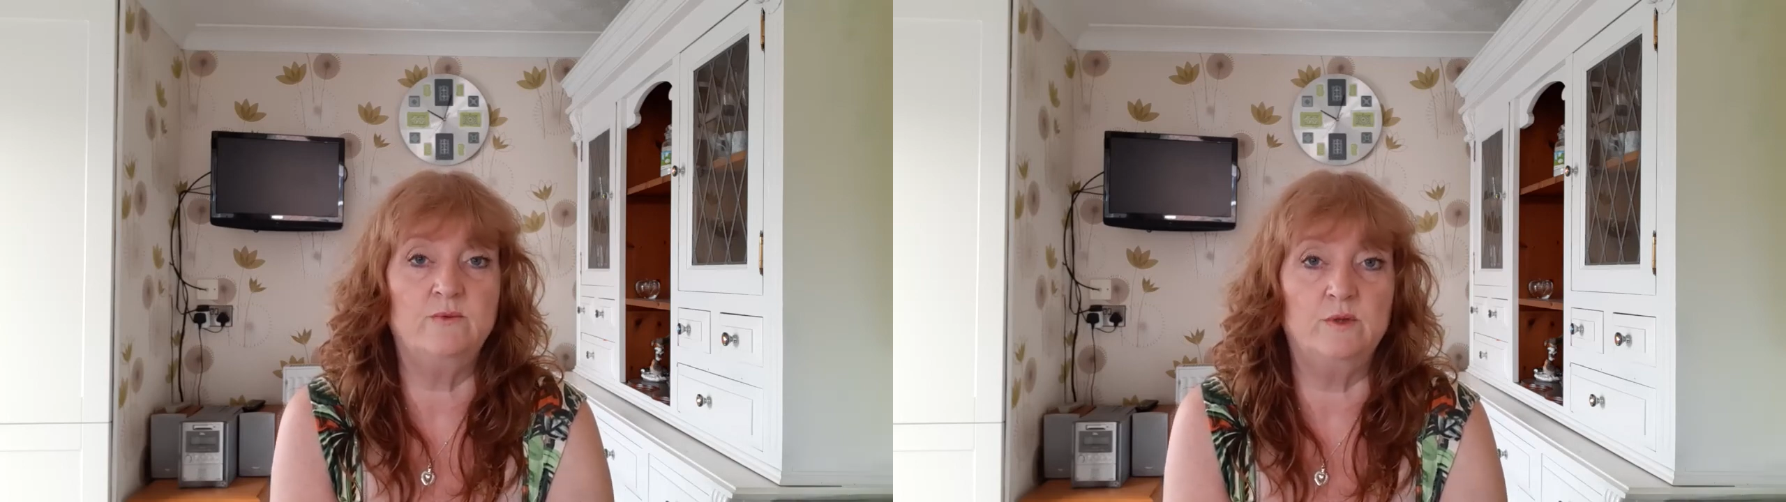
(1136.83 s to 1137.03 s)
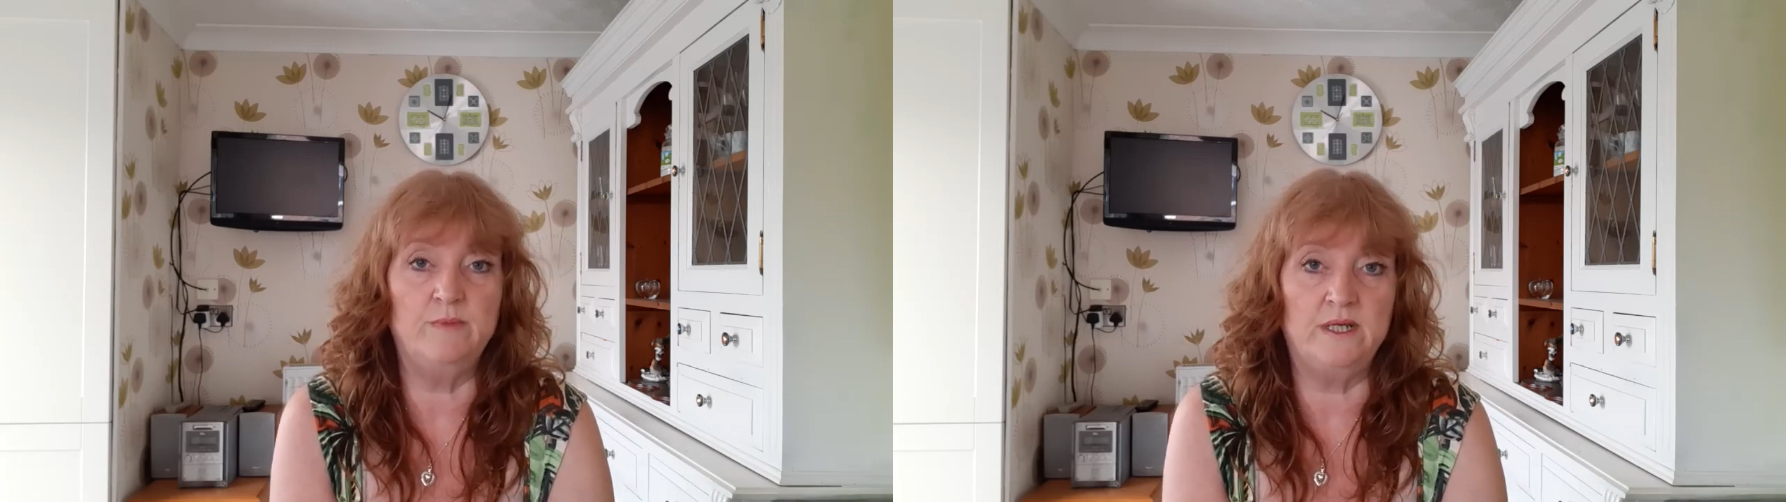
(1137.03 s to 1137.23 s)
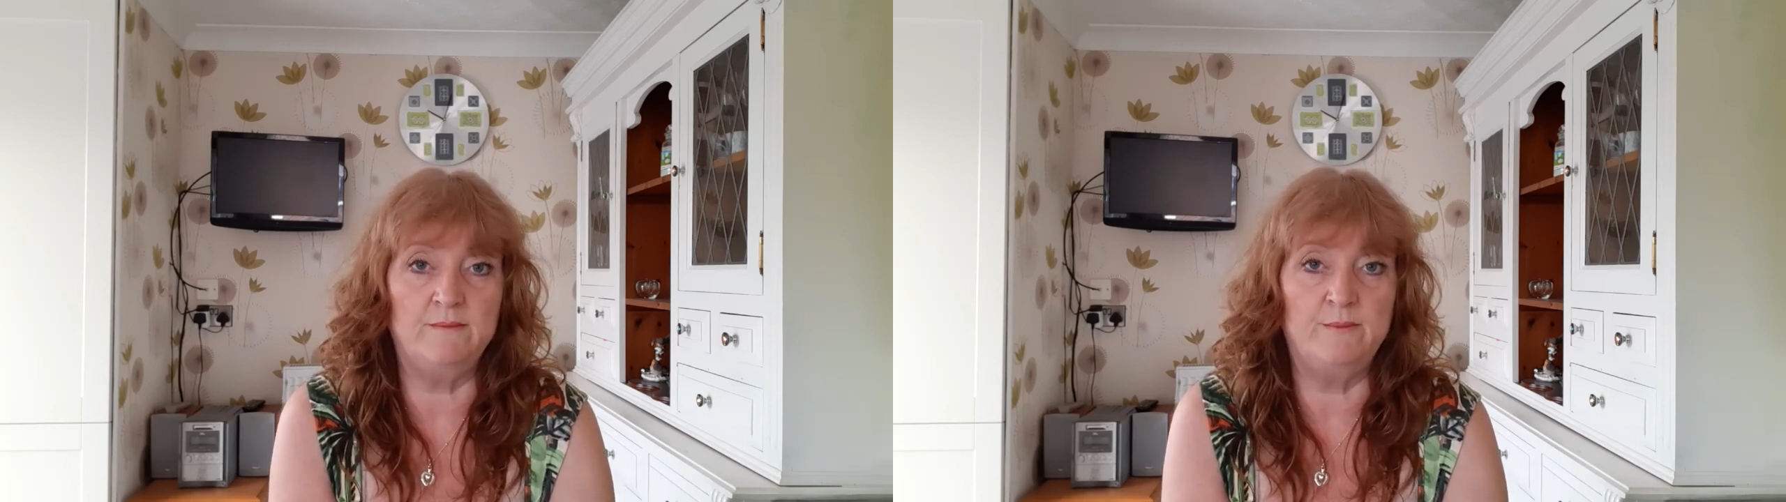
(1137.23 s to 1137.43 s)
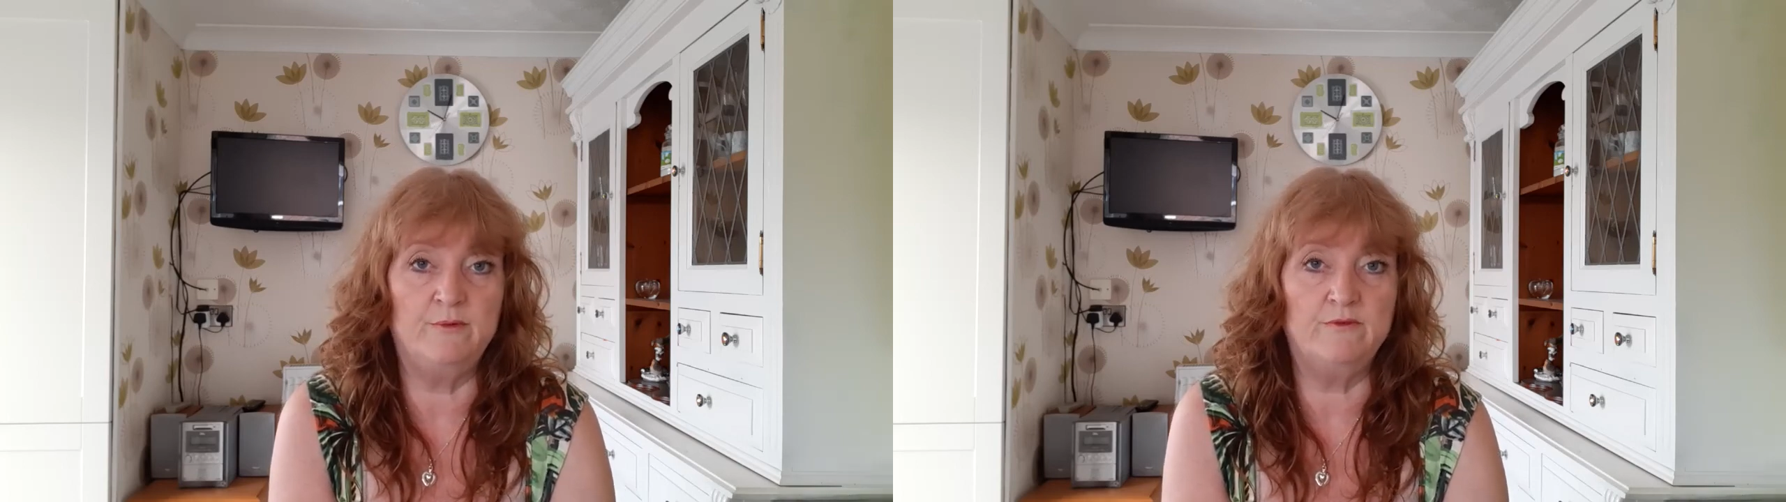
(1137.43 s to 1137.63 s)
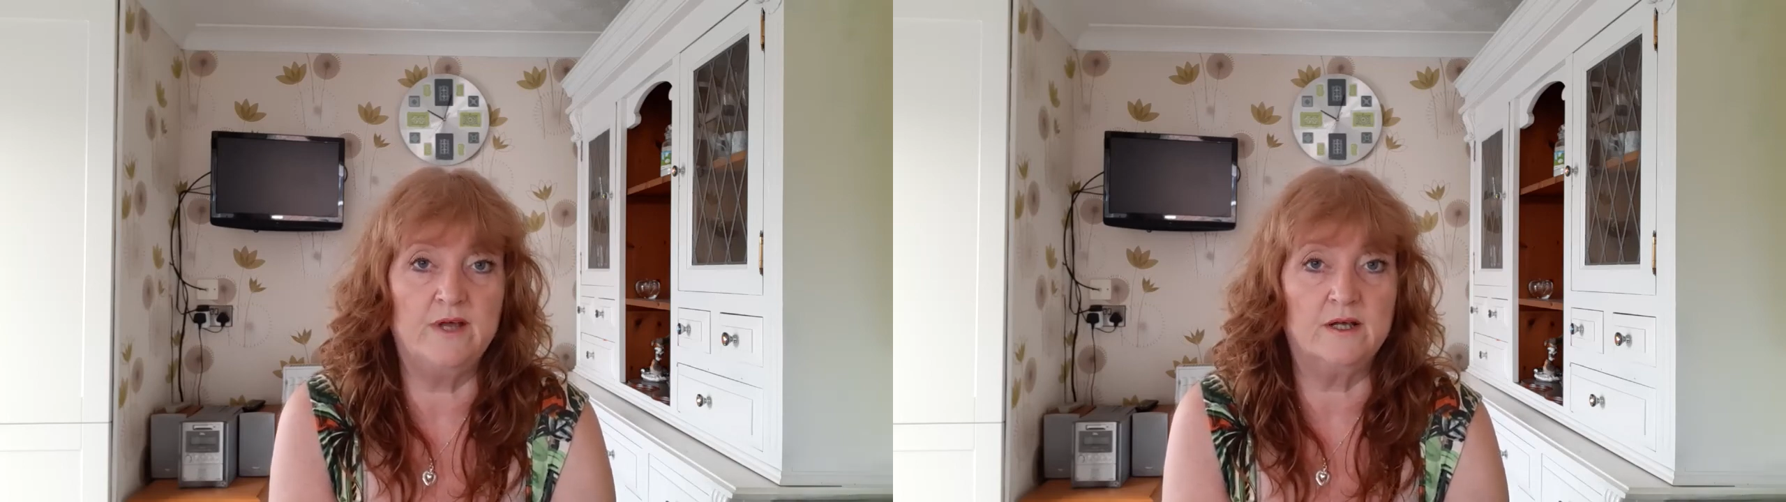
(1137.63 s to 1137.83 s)
with being a
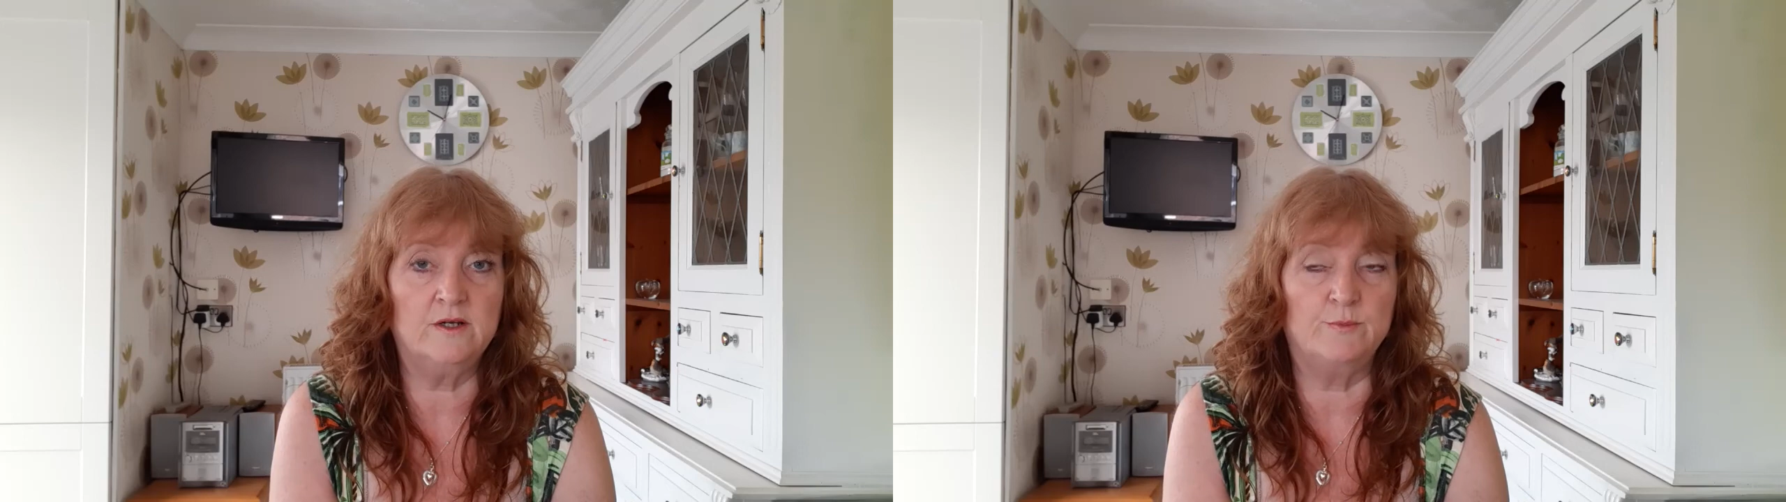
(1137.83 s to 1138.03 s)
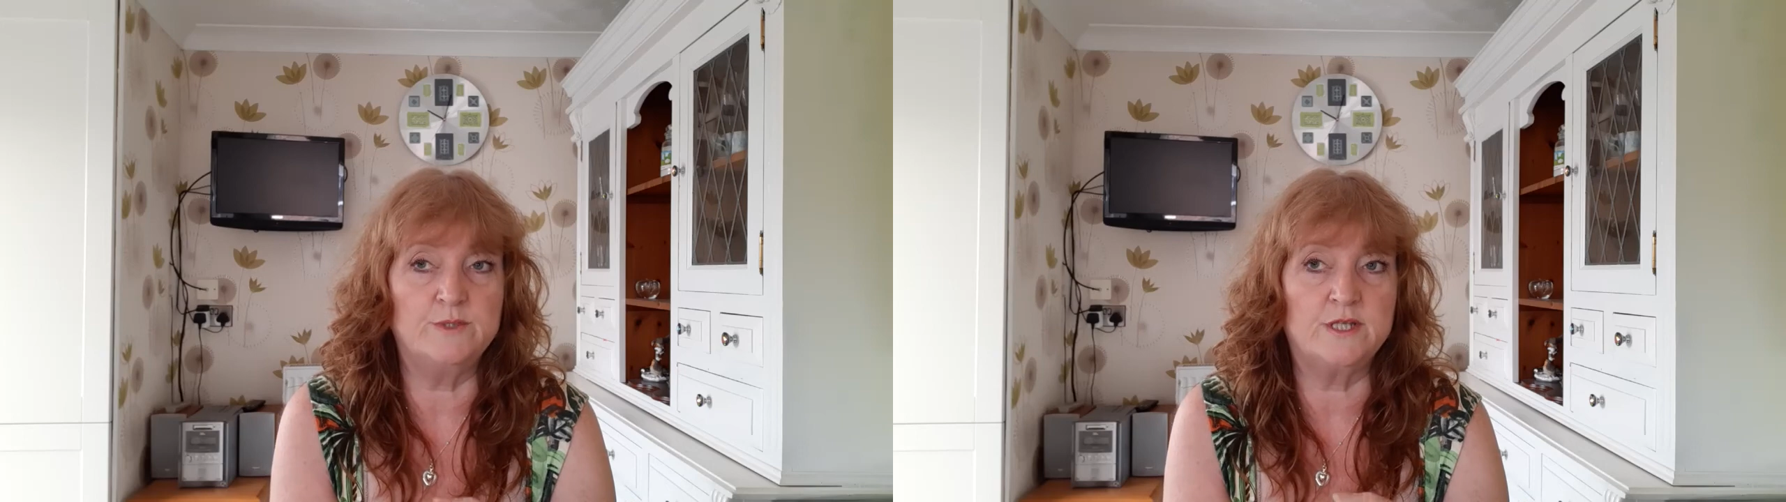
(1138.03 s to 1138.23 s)
member of that club,